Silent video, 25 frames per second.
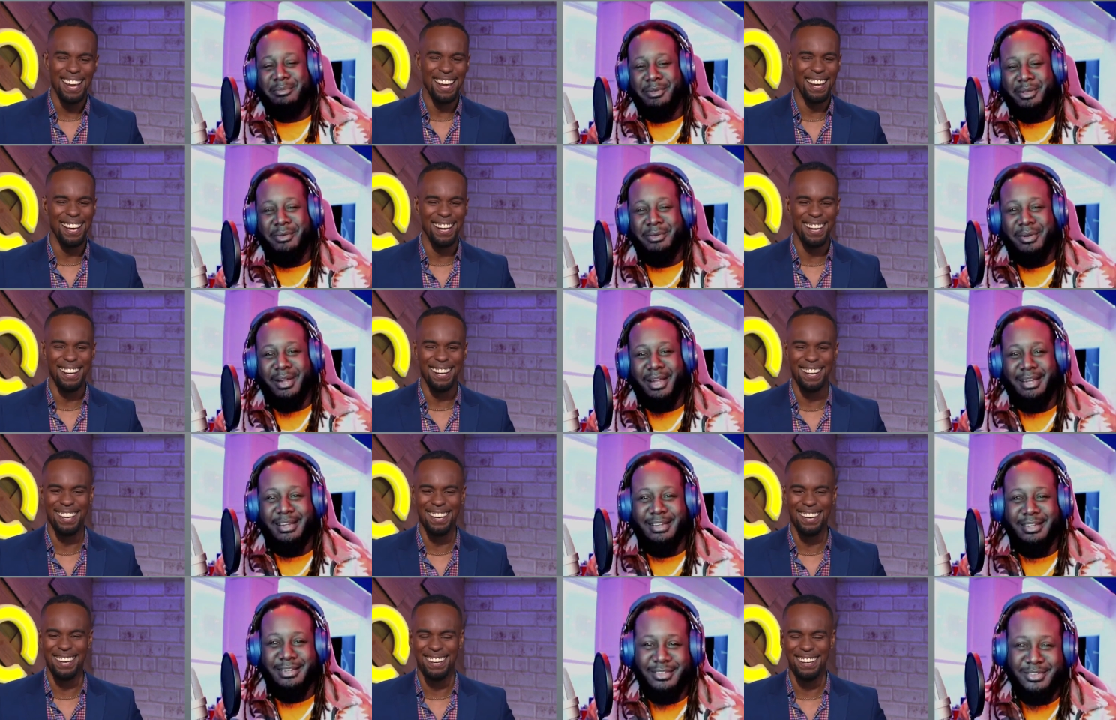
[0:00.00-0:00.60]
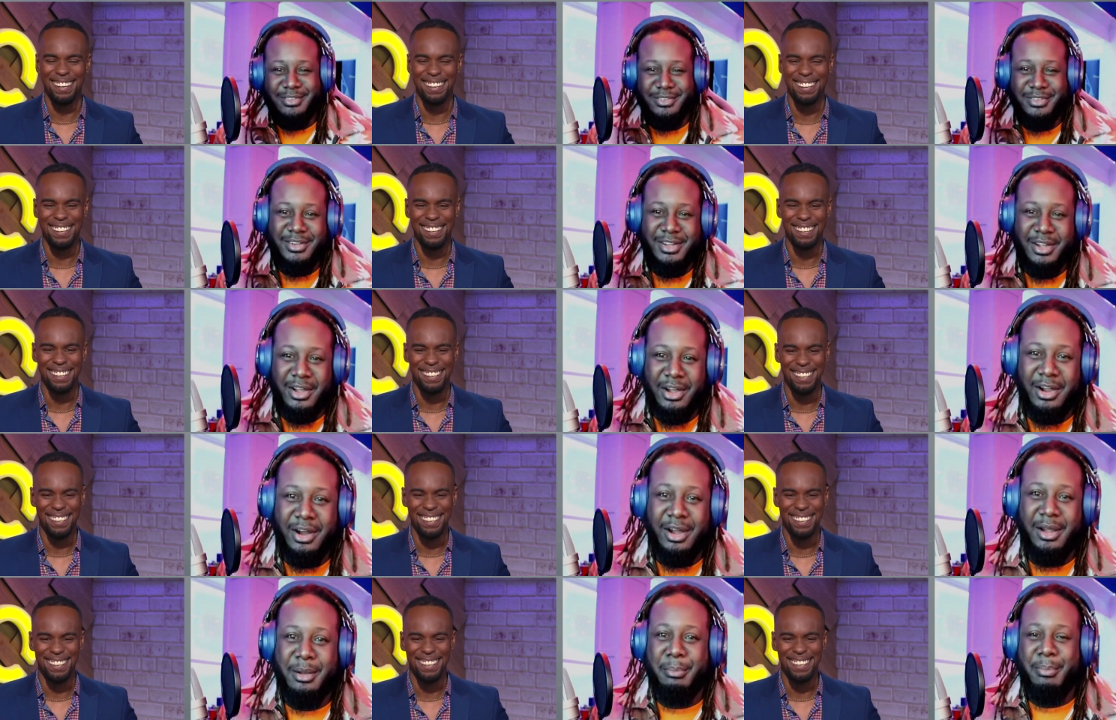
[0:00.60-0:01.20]
Speaker 1: need to be writing
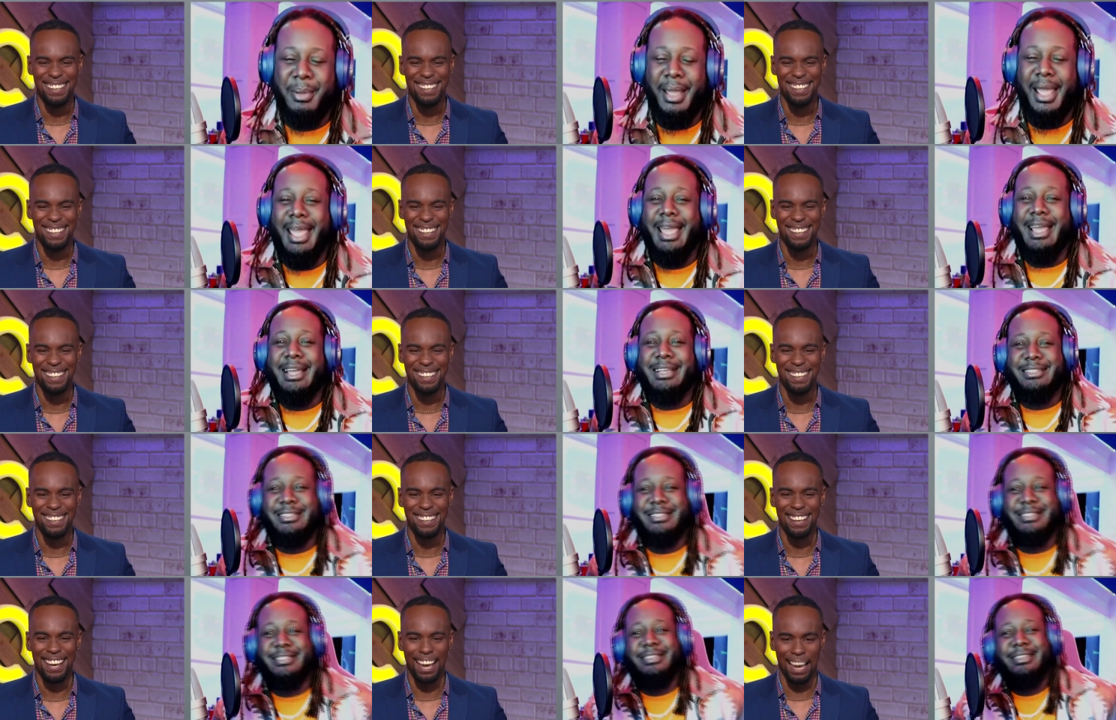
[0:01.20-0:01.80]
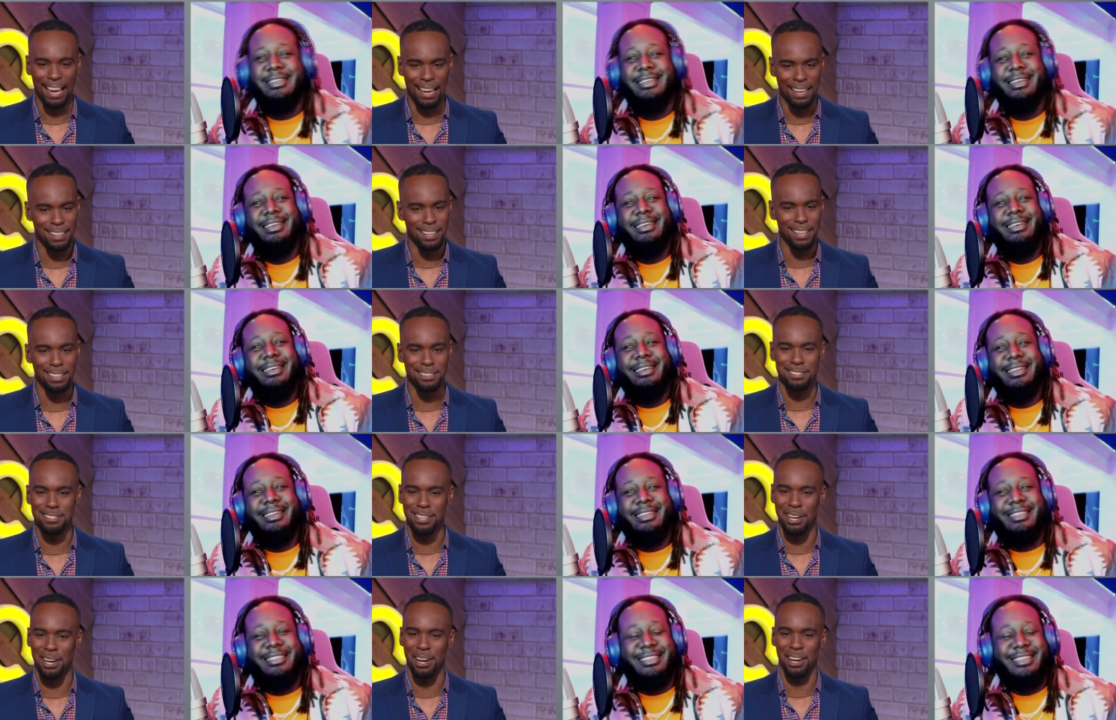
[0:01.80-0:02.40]
hardbacks.
Speaker 2: Hey,
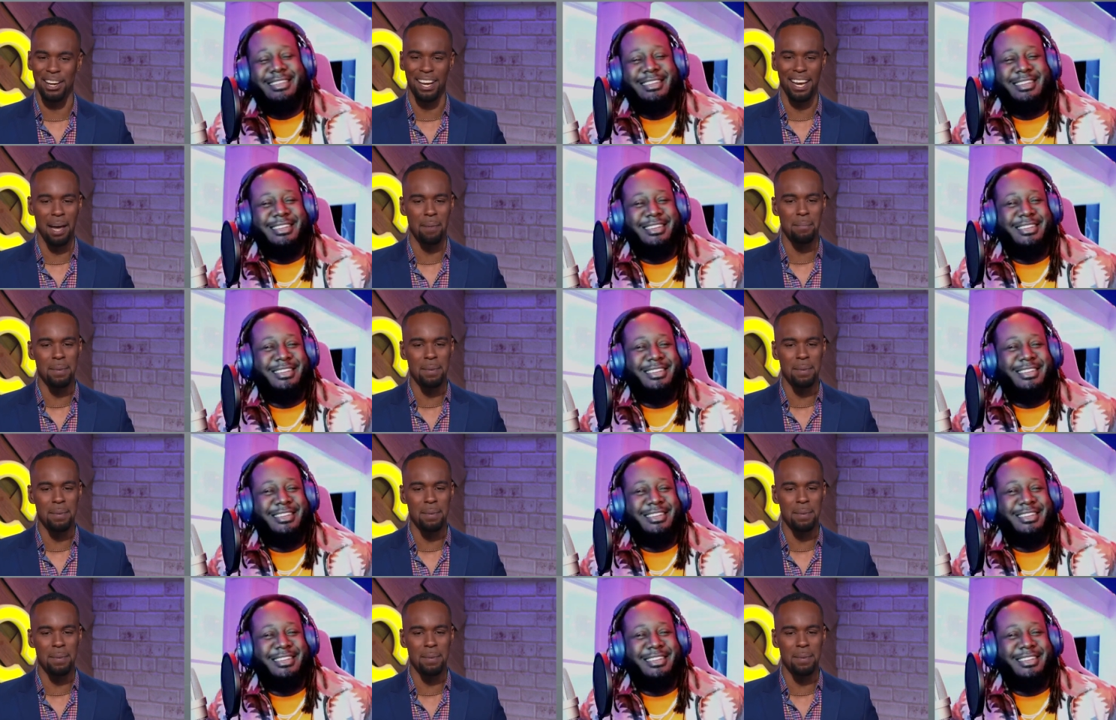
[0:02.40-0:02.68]
yes, sir.